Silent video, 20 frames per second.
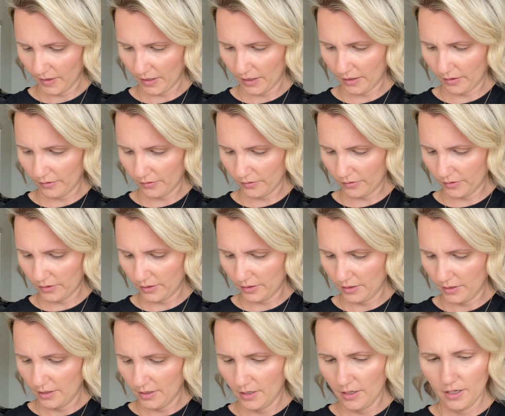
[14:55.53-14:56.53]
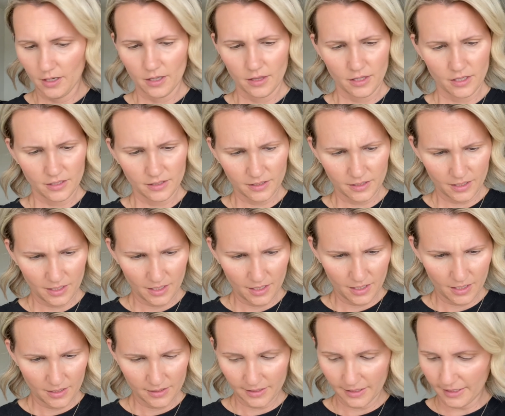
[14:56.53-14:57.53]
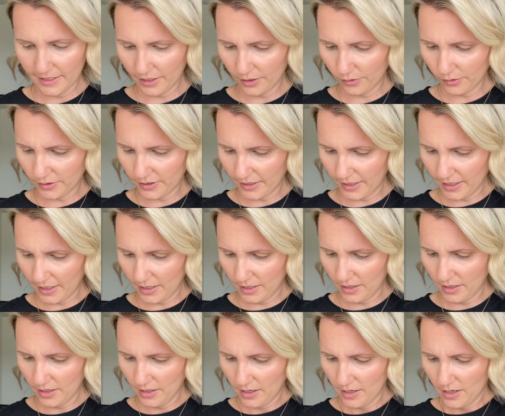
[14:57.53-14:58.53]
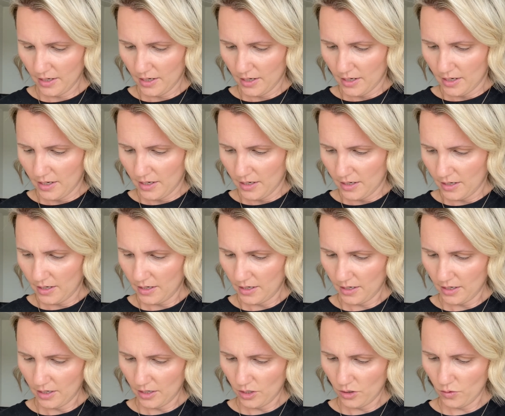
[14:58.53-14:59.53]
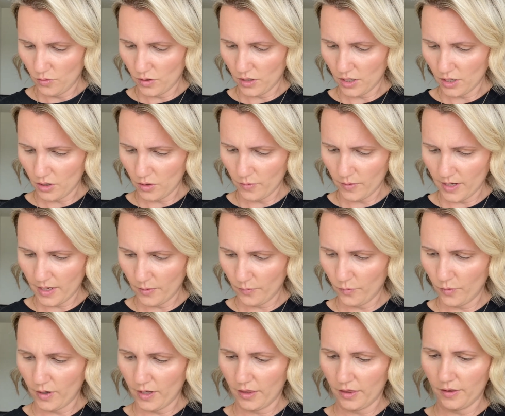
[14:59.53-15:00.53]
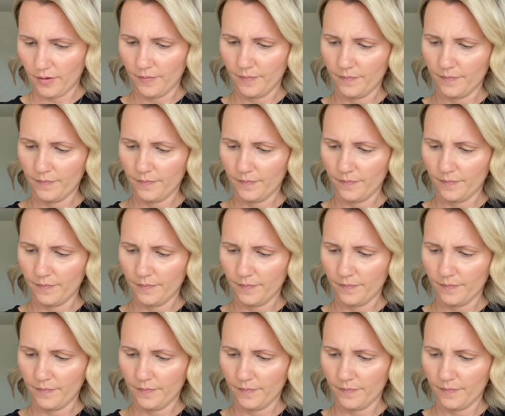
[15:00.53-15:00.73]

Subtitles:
colors. This is Gilded. You can go in with